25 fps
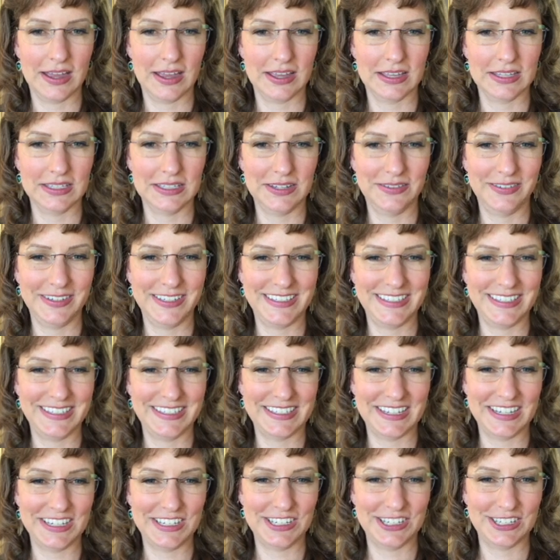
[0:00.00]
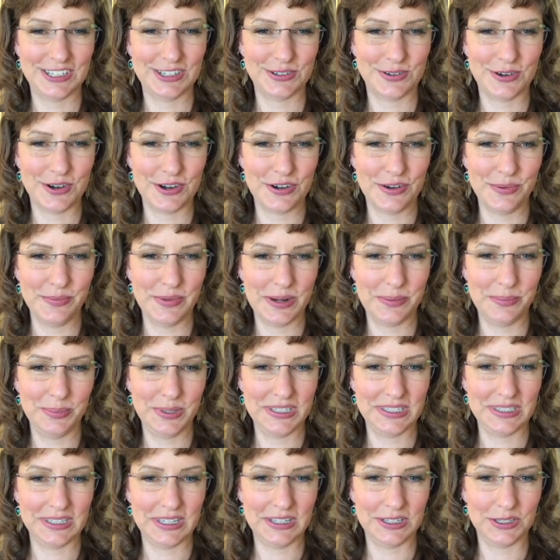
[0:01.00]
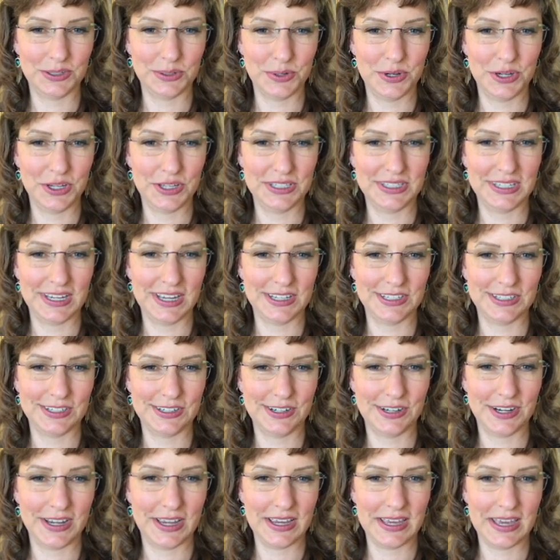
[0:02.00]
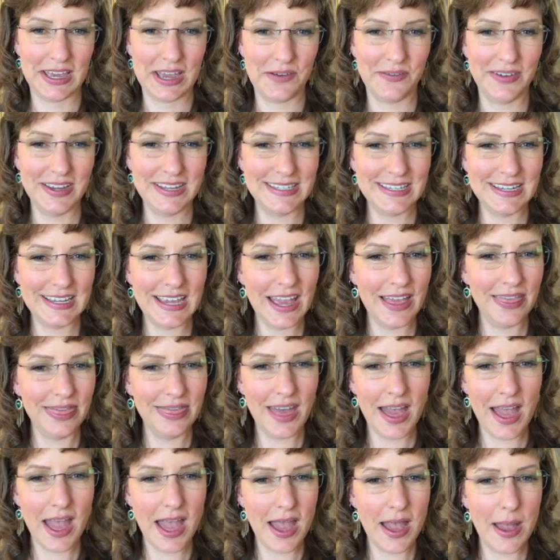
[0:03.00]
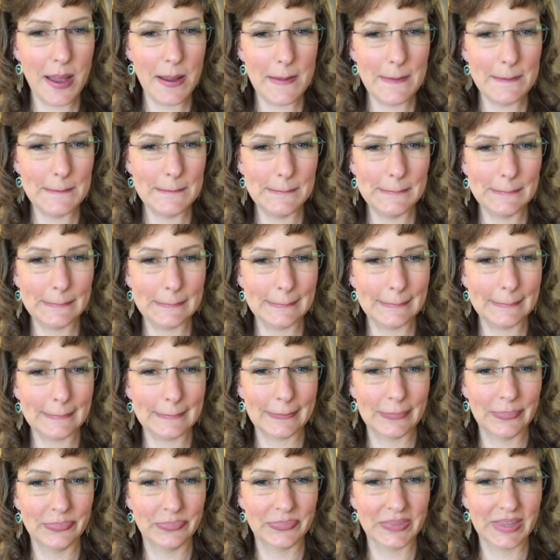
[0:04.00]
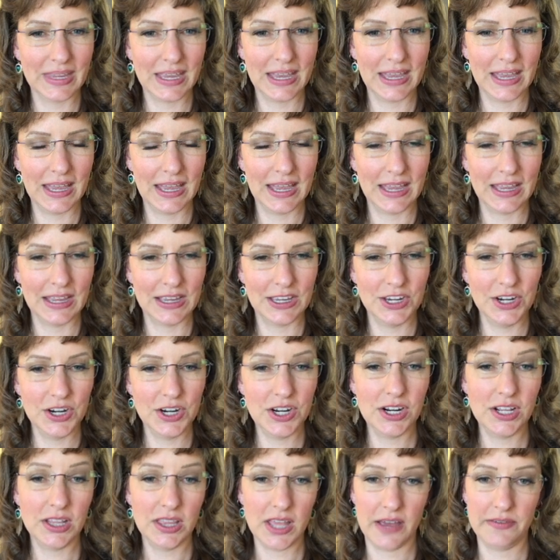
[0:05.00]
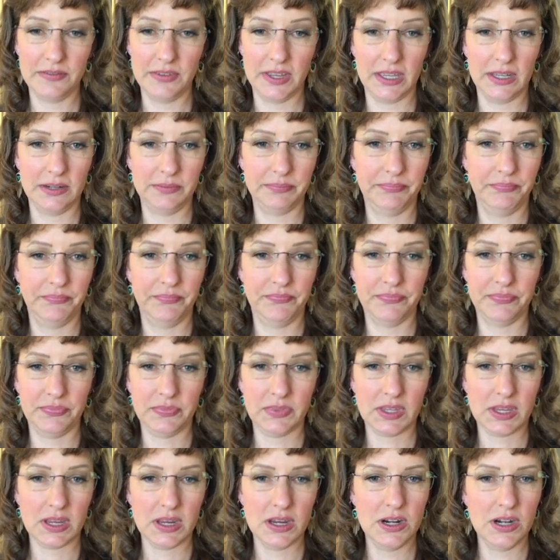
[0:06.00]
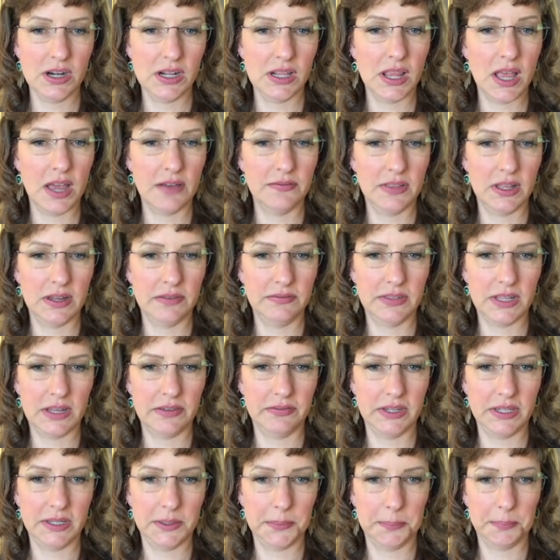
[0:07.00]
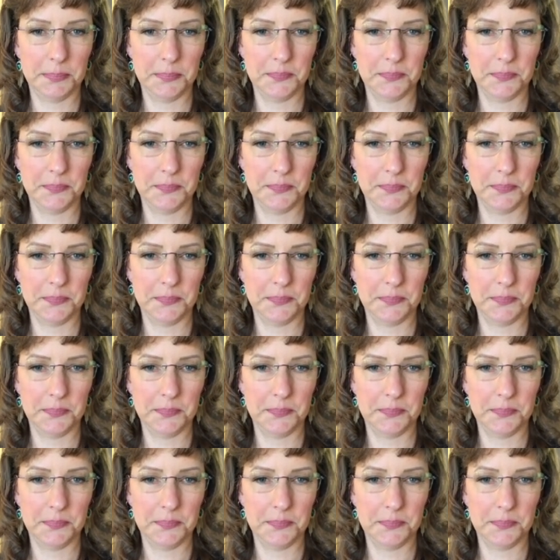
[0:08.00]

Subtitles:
Somebody says, I just ordered my Bliss Kiss oils yesterday. Can't wait to get them. You're going to love it. You're going to love, love, love it.